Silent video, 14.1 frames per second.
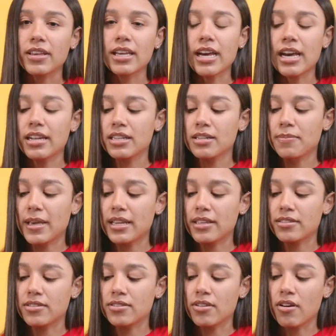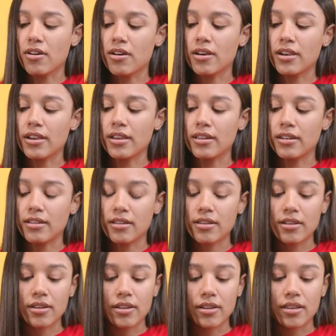It kind of depends
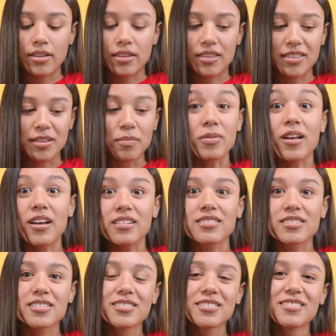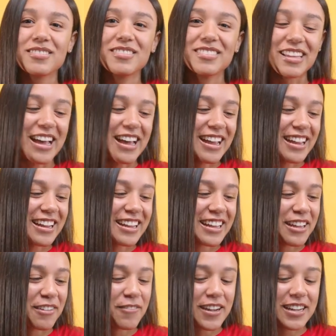on the blunt. Like
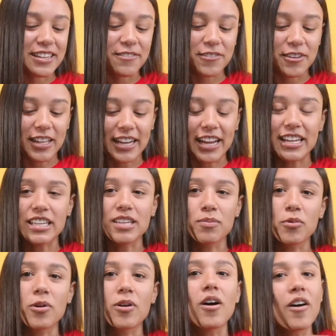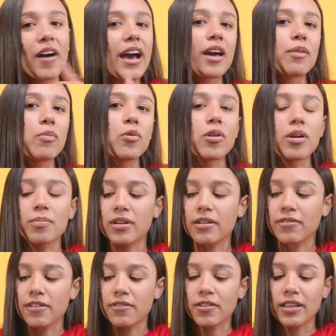if I feel like I need more, I'll add more, but
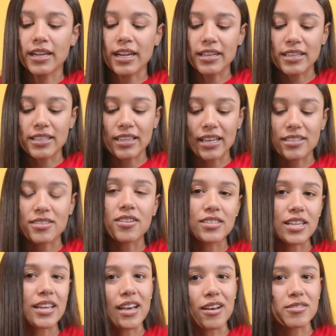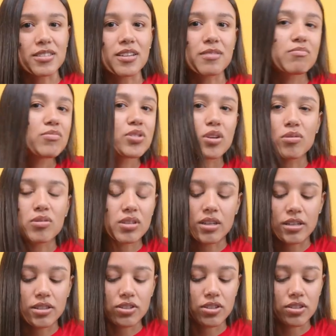if I feel like I need less, I'll take out some. So it
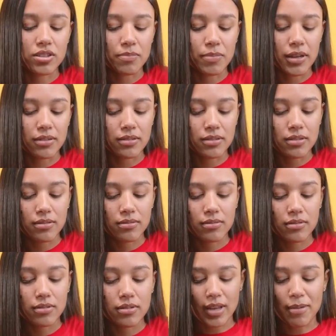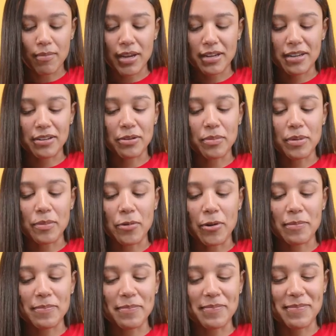kind of just depends. I might need
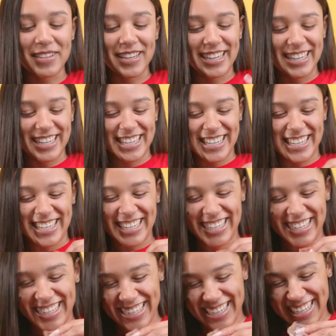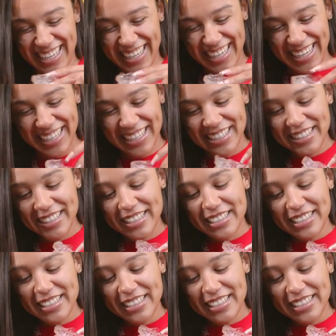a little bit more.